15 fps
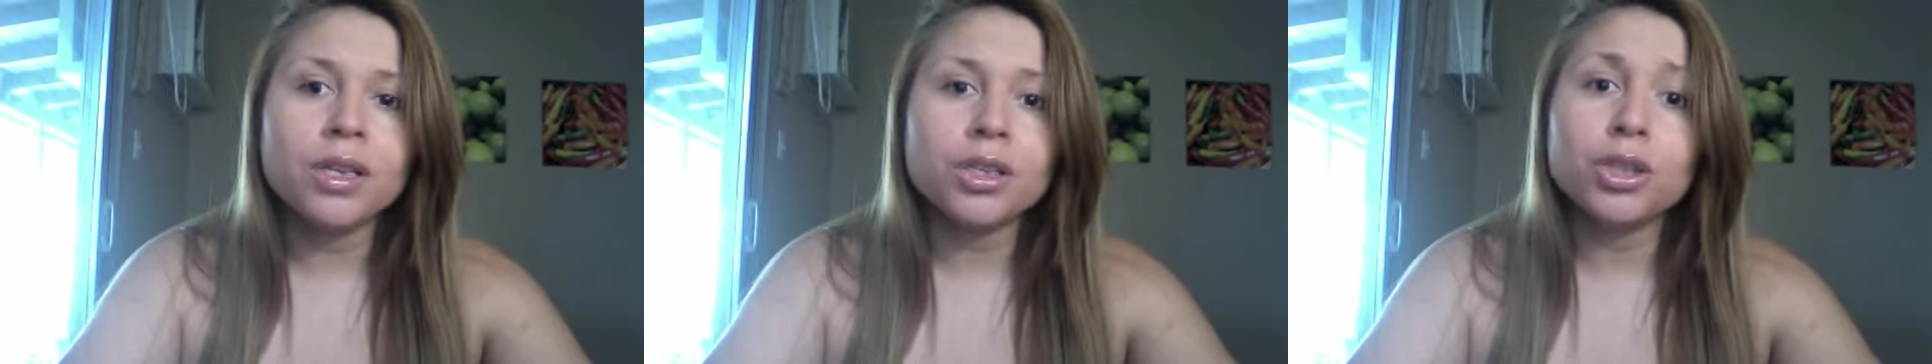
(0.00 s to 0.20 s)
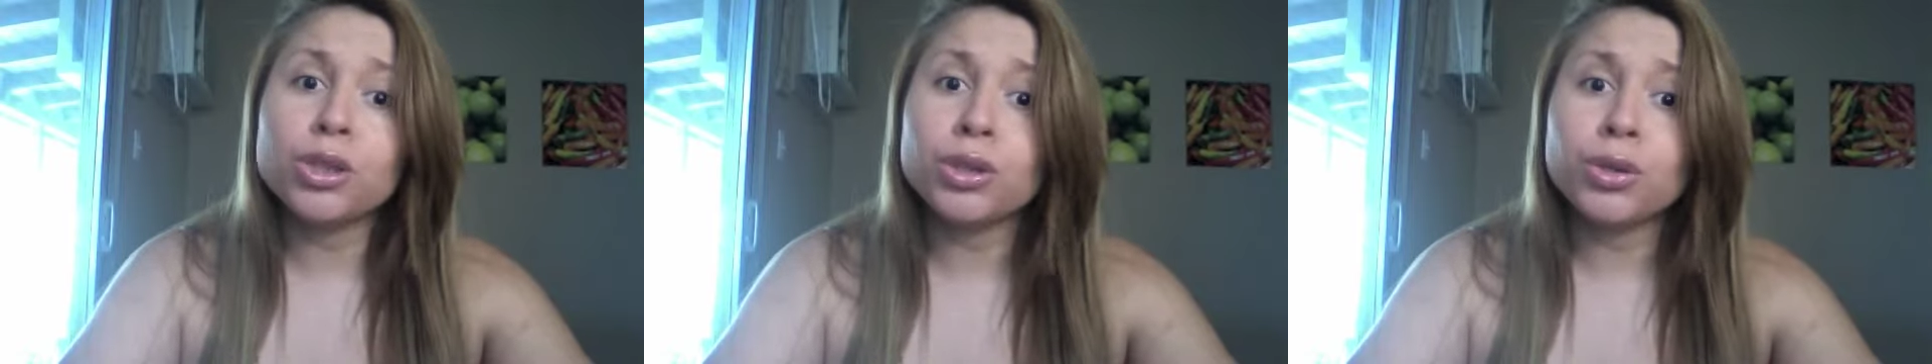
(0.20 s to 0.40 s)

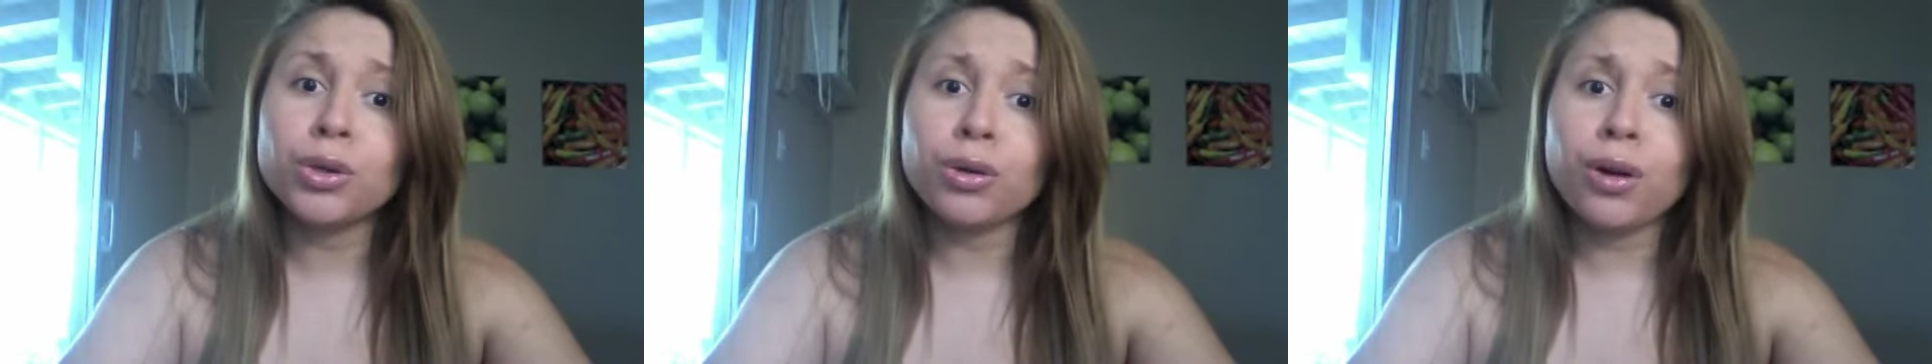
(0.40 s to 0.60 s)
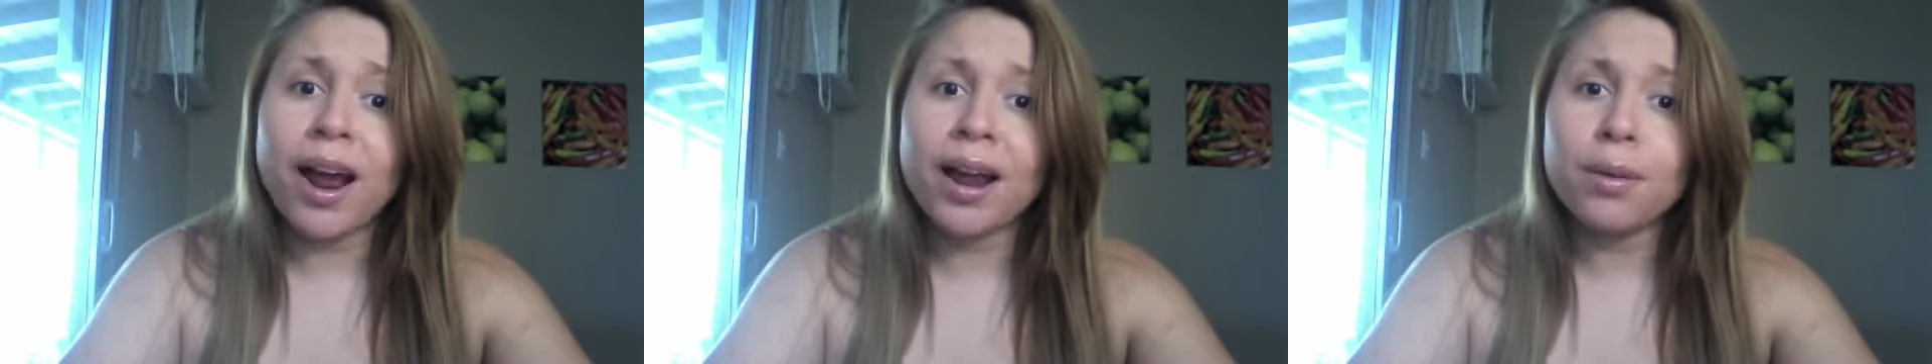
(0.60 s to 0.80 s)
to do
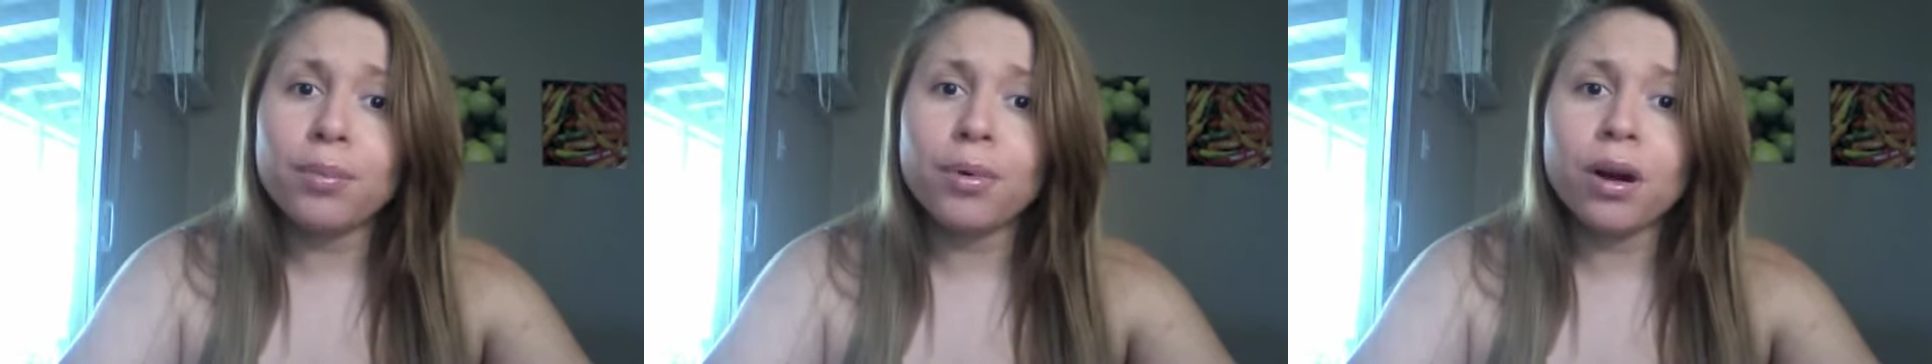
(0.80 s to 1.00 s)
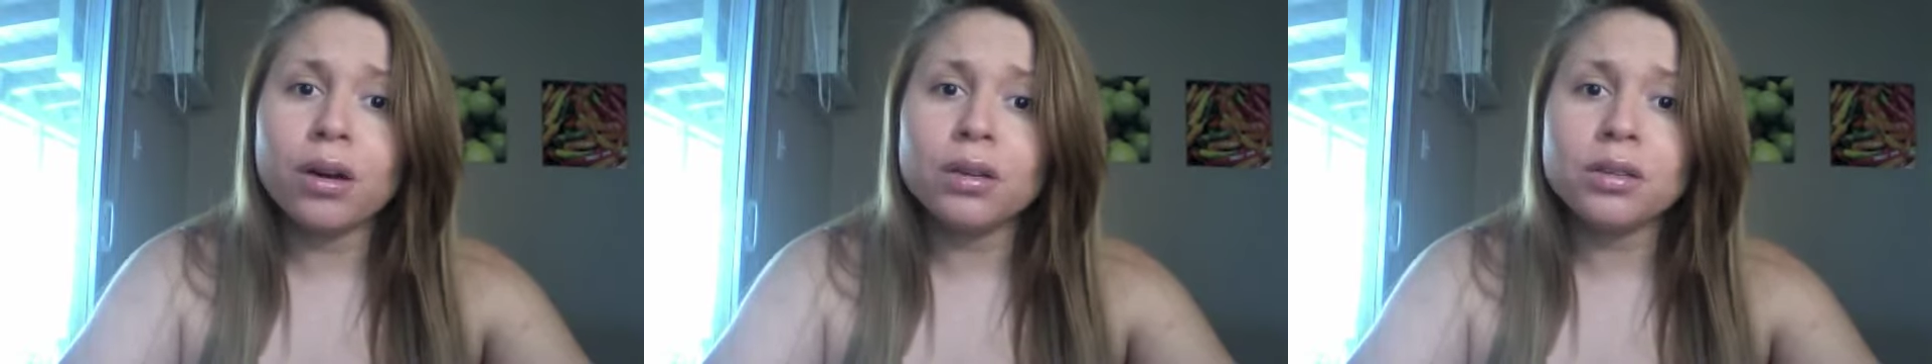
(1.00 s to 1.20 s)
your
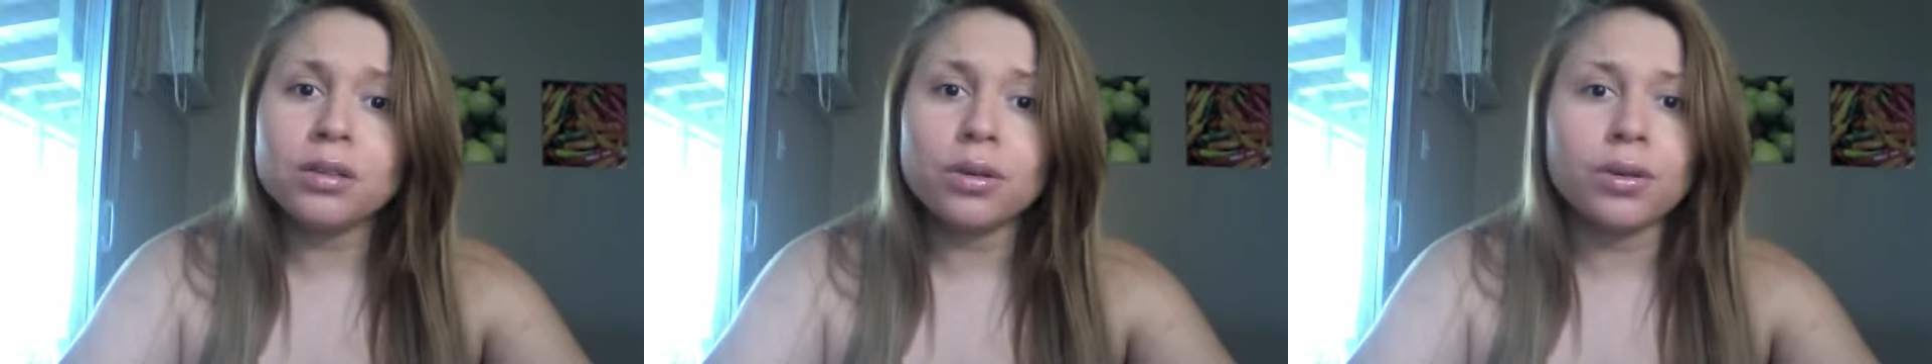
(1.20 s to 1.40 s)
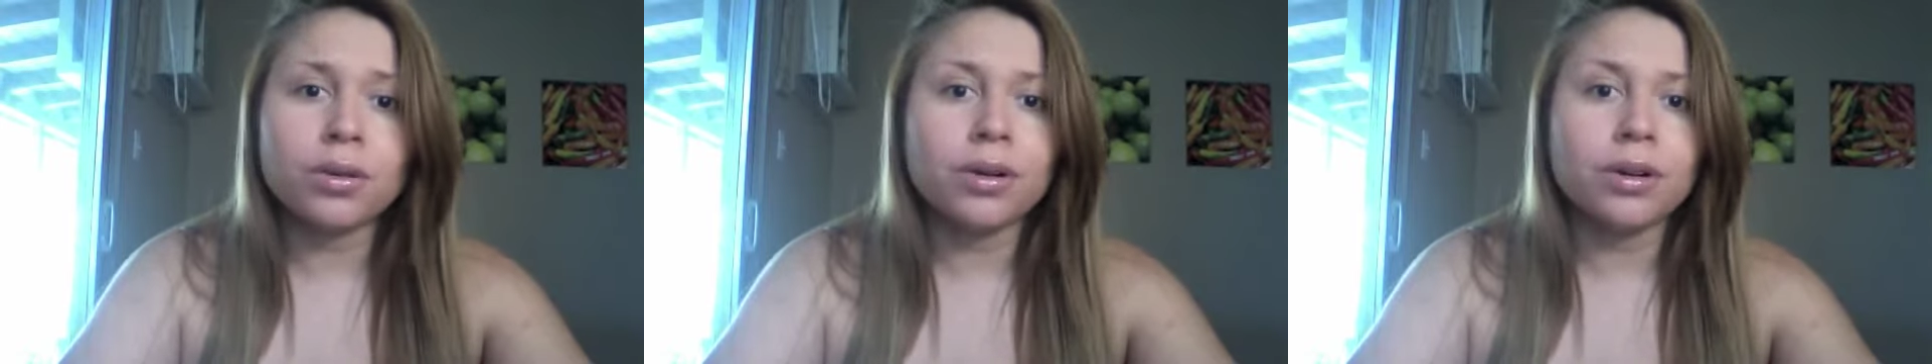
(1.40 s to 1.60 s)
eyebrows
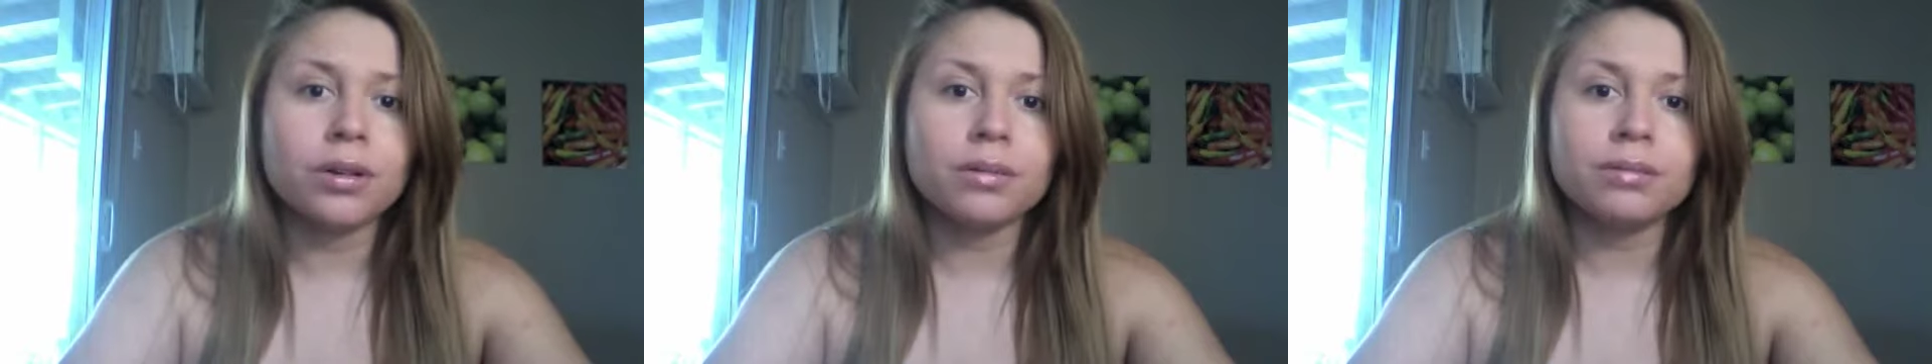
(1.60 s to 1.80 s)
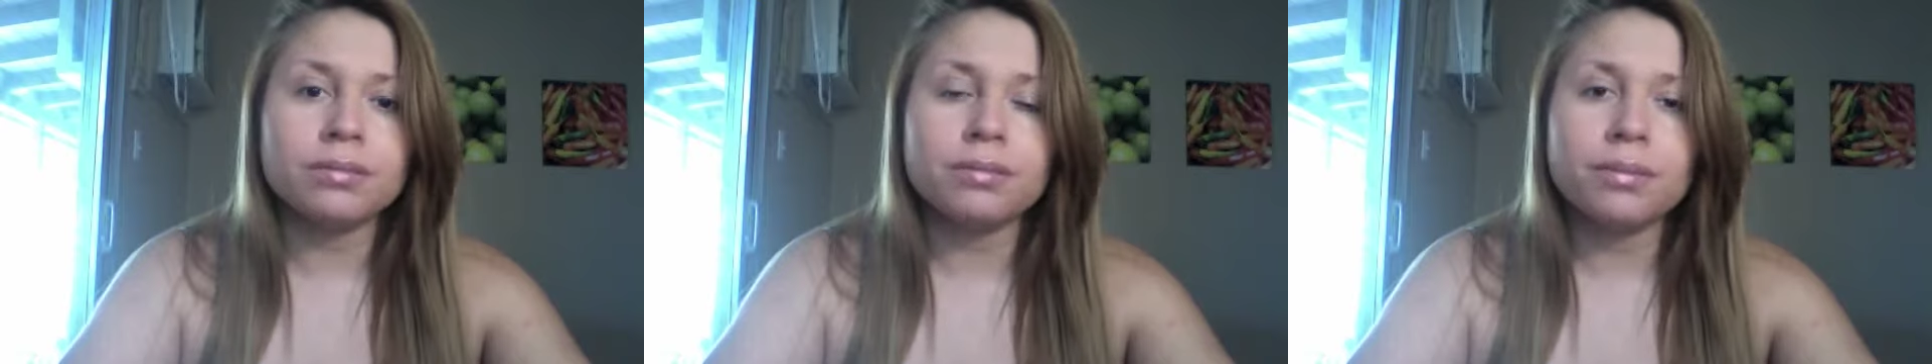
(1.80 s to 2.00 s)
or